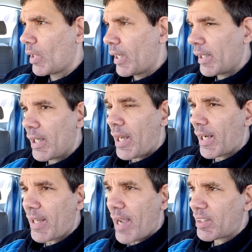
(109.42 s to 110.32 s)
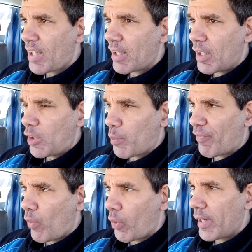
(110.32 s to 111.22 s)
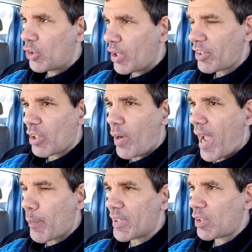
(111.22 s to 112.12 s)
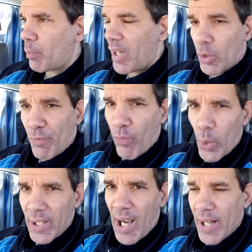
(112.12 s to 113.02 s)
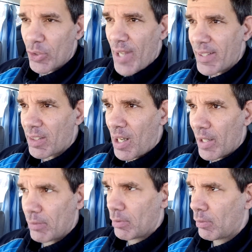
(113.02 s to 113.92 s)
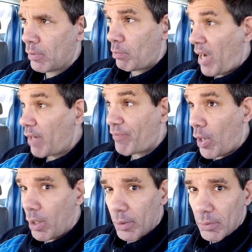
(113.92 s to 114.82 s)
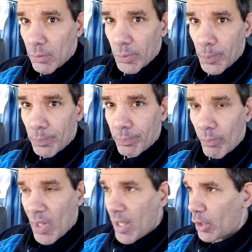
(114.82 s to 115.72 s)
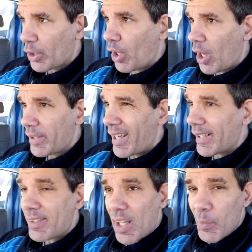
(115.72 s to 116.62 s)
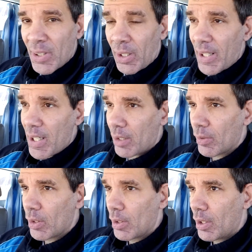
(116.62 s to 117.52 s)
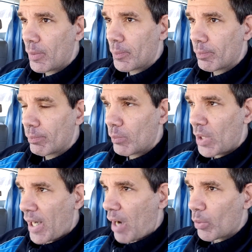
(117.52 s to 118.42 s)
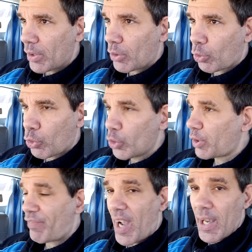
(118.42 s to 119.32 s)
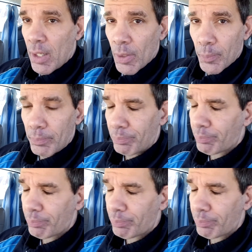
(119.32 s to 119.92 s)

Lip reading: And it, like I said this before, it just so happens to be on the 49ers. That's not my fault. He could have gone to any team in the league. And I would crucify him.